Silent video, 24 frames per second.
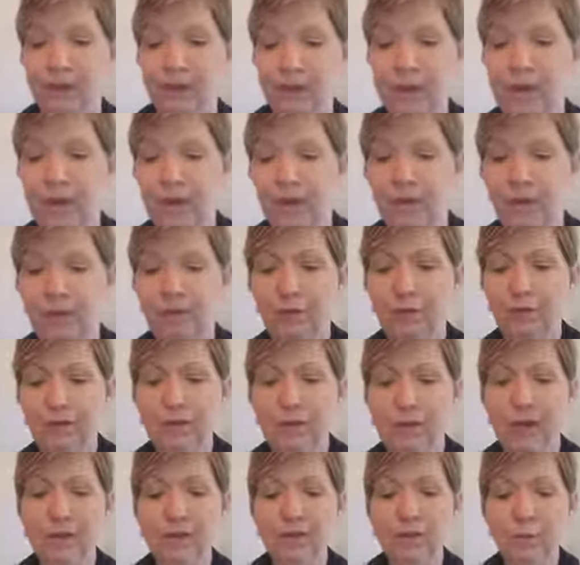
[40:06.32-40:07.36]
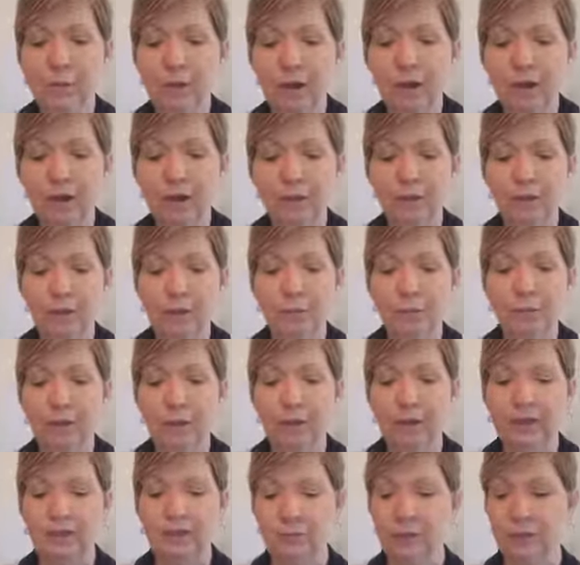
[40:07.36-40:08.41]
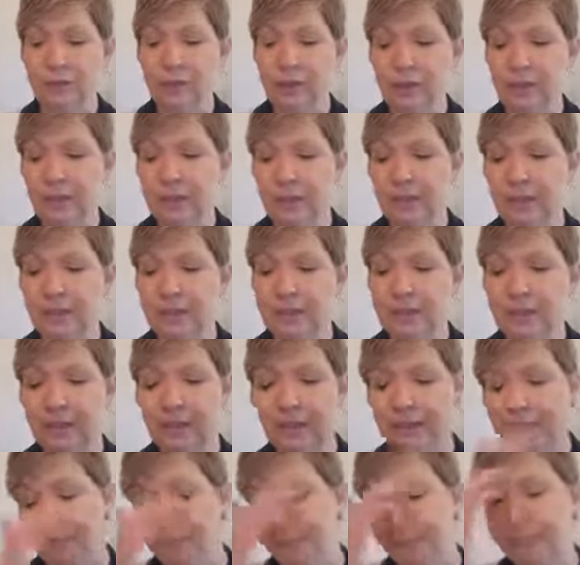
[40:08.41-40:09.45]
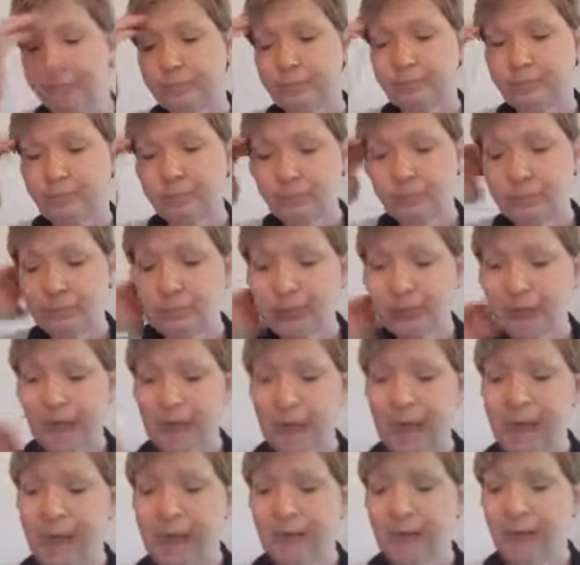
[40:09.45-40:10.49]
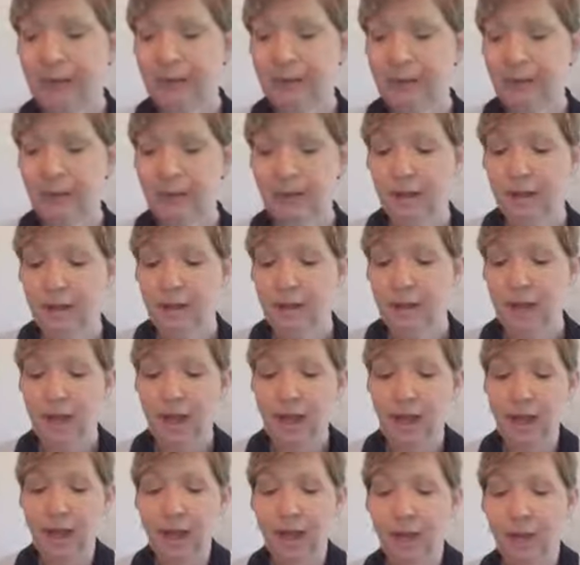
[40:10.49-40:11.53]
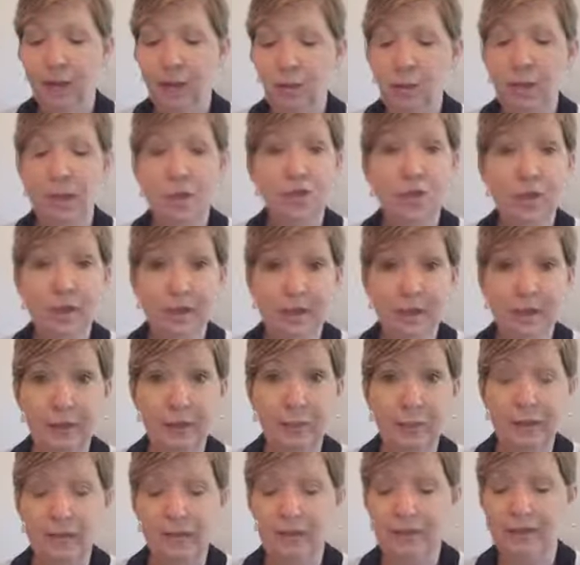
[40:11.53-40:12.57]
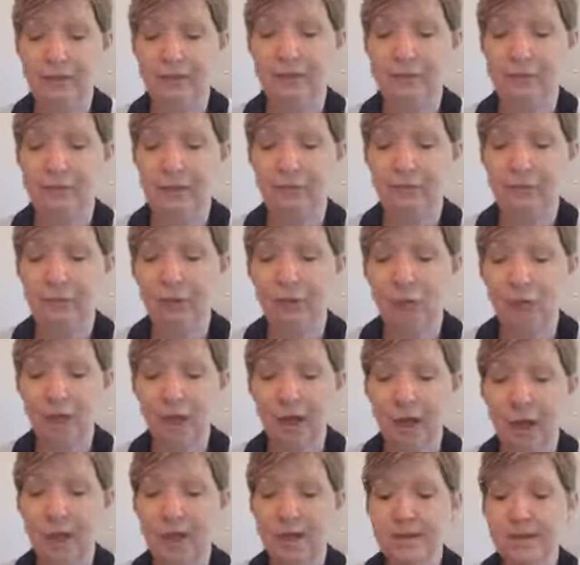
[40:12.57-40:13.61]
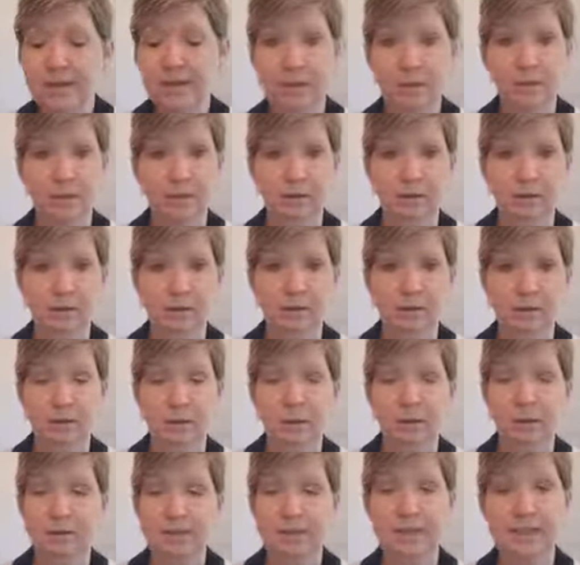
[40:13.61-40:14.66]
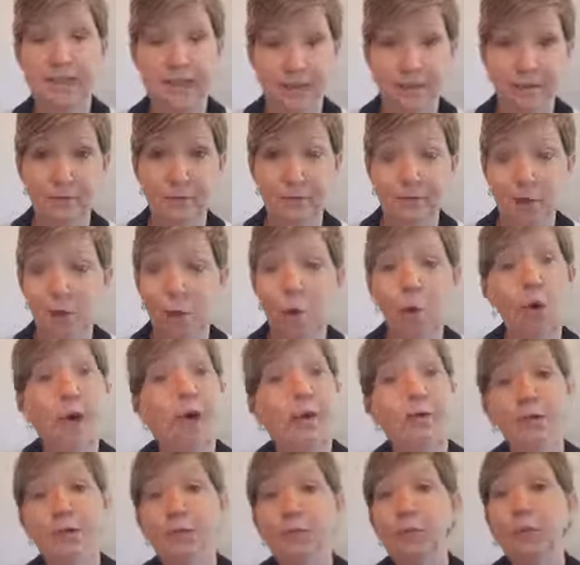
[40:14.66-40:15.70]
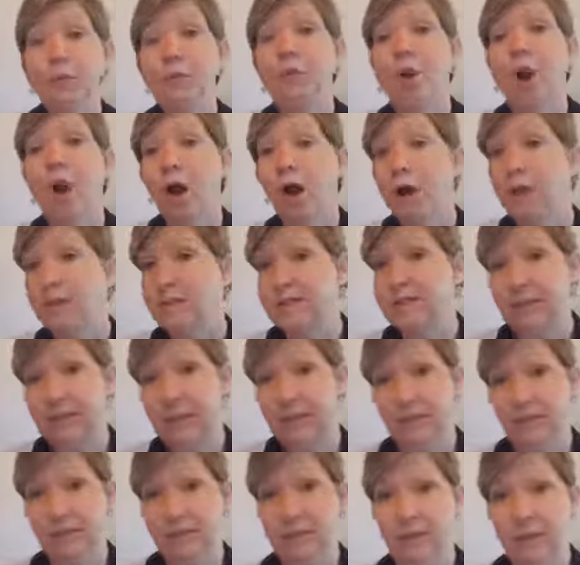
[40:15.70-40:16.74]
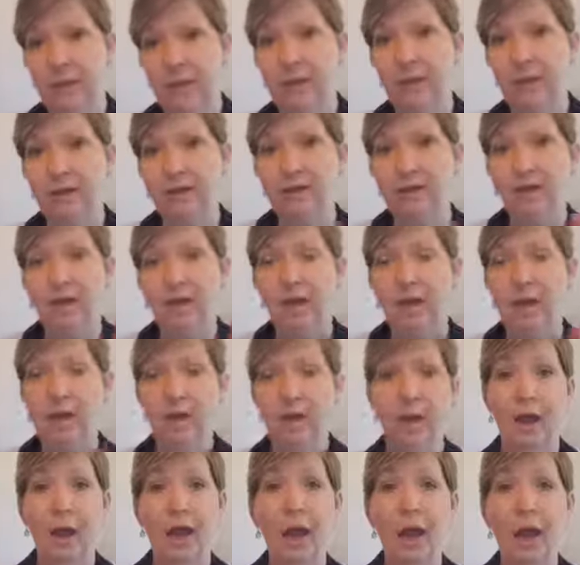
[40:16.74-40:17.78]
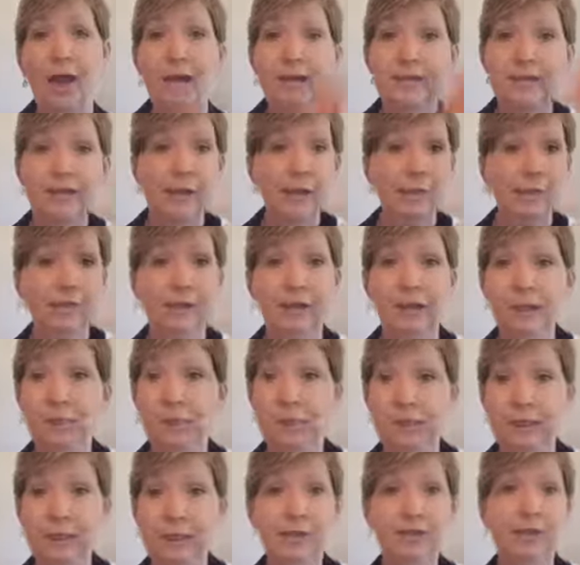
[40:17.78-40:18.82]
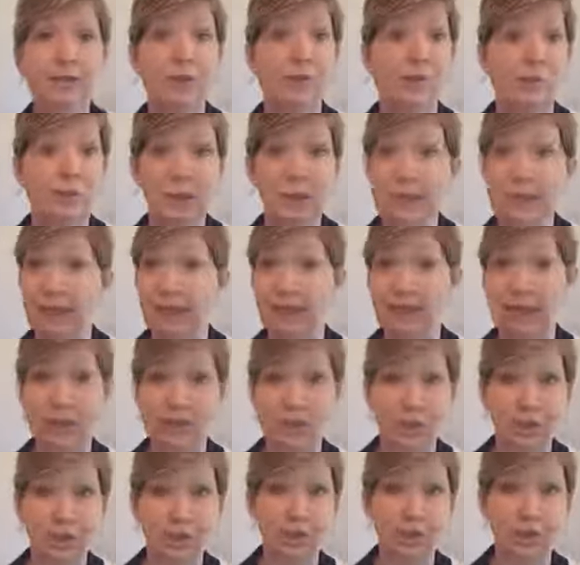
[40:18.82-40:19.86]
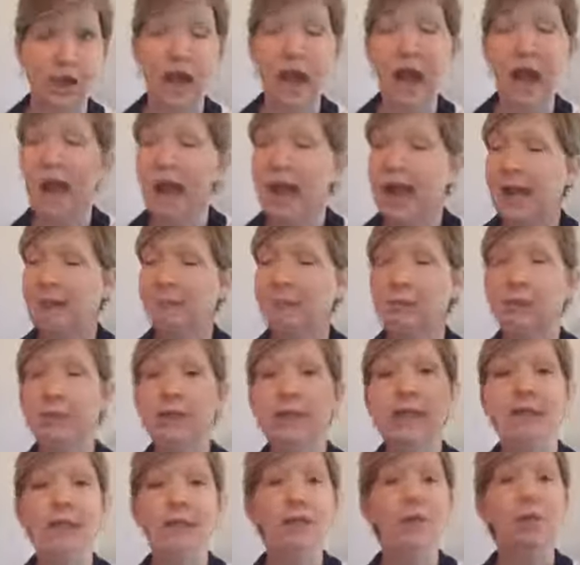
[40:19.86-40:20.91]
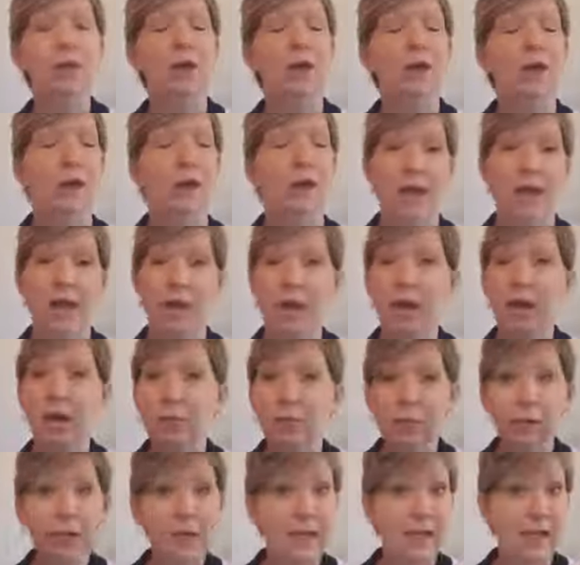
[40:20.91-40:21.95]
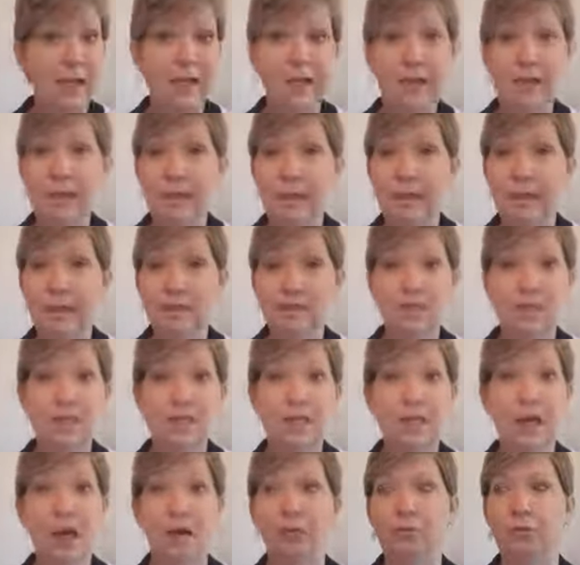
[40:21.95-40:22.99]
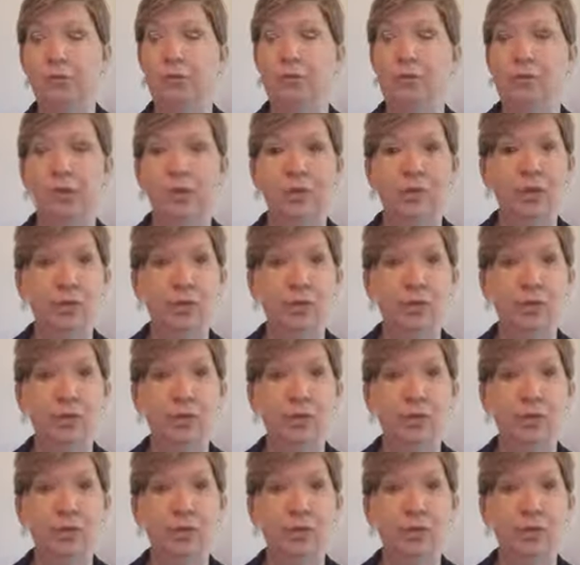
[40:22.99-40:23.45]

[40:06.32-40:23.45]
Now, there's another part in our book as we finish up today, and I want you to think about this. If you're not saved, or even if you are saved, and I definitely believe in rededication. I believe in rededicating yourself.